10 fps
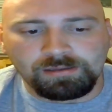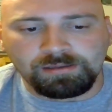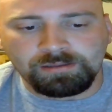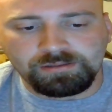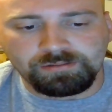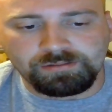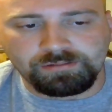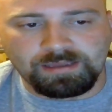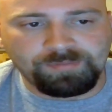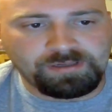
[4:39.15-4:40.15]

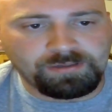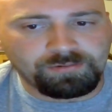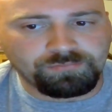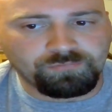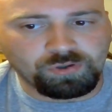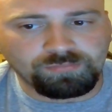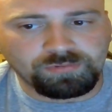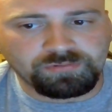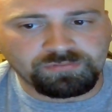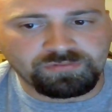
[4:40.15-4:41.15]
And I've been hearing
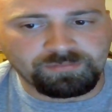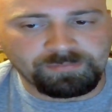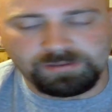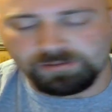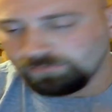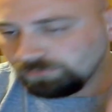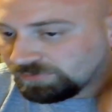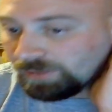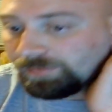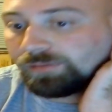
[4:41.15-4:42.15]
rumors about
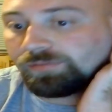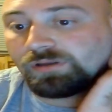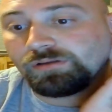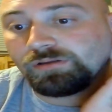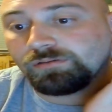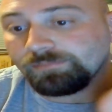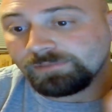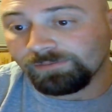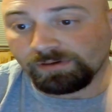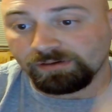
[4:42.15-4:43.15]
WWE
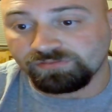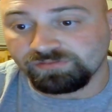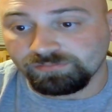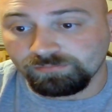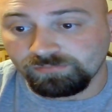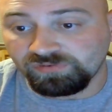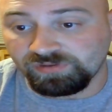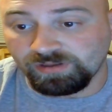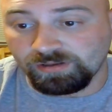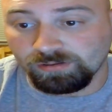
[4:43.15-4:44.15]
getting ready to
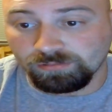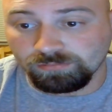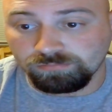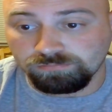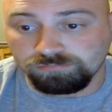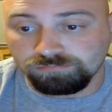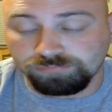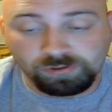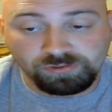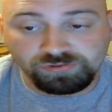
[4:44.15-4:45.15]
sell
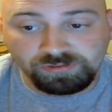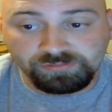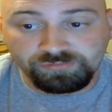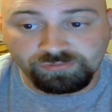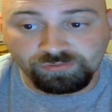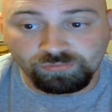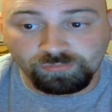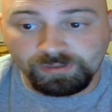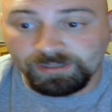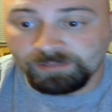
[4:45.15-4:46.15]
partially
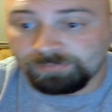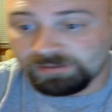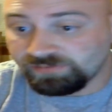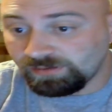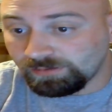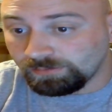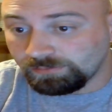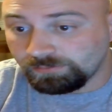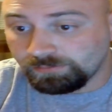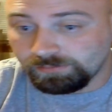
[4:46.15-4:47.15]
to NBC.
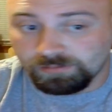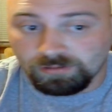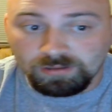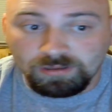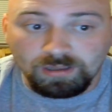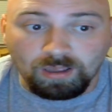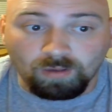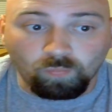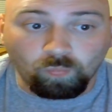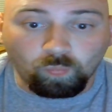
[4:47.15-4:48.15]

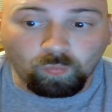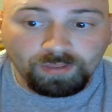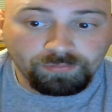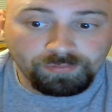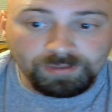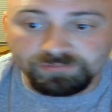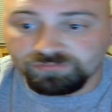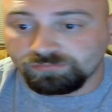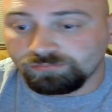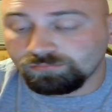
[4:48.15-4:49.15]
Whether
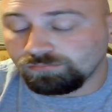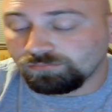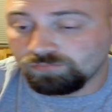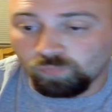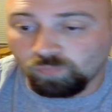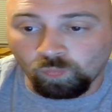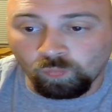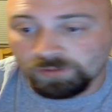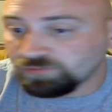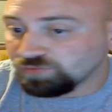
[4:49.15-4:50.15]
that's
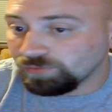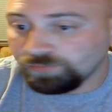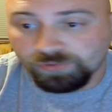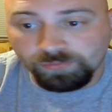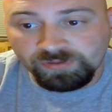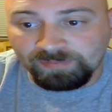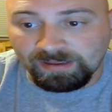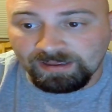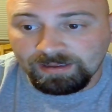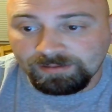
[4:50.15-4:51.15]
what truth there is
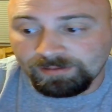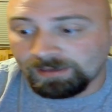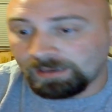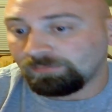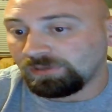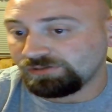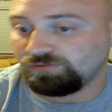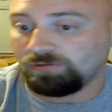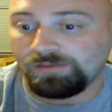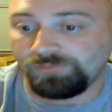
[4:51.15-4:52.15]
behind that, I'm not
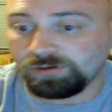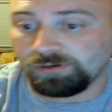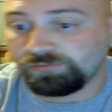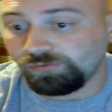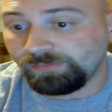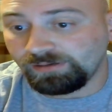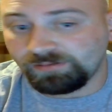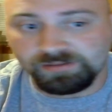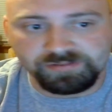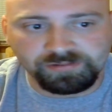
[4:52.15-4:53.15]
sure. I haven't heard too many
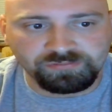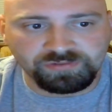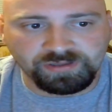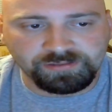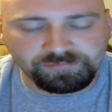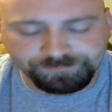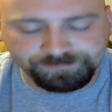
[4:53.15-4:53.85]
details yet.